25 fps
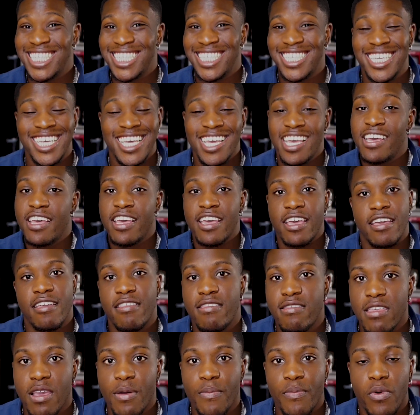See,
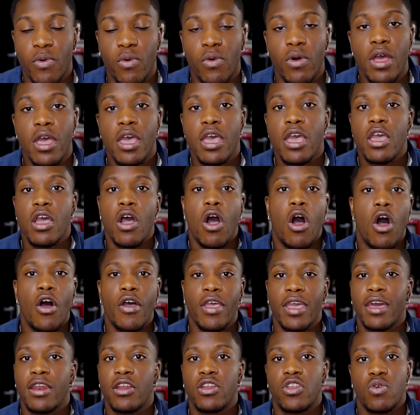it's simple.
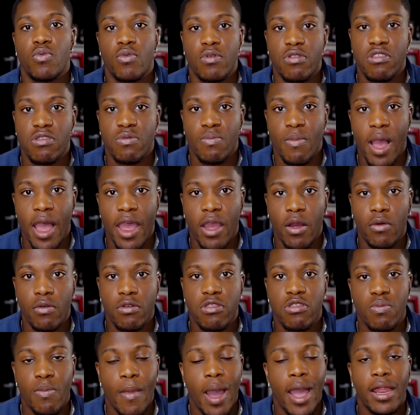All you gotta do is smile.
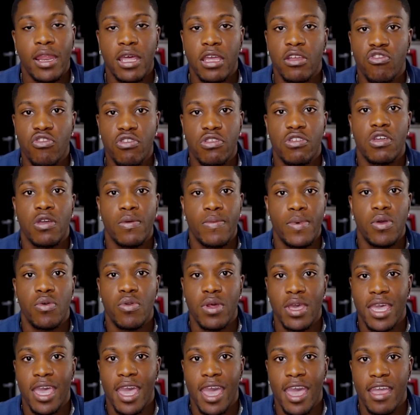Smiling just
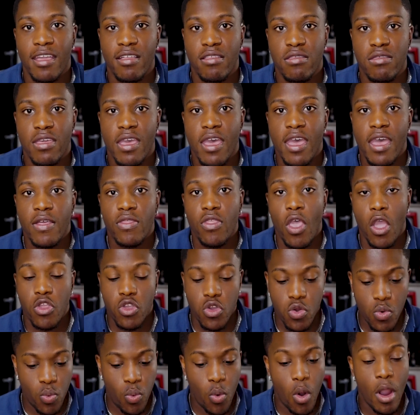communicates
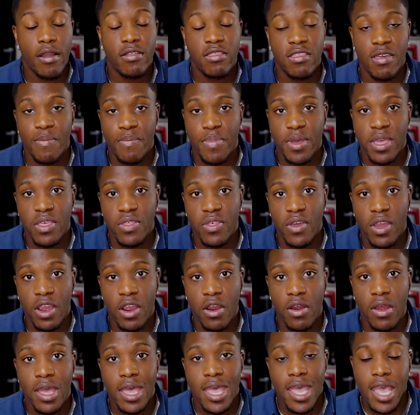that you want to be
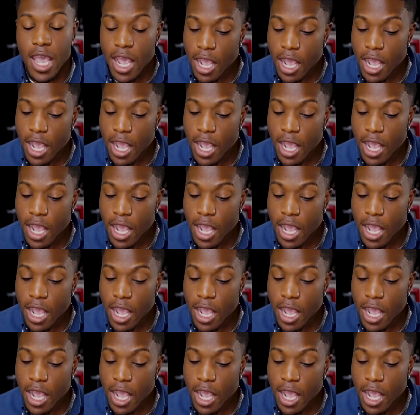there.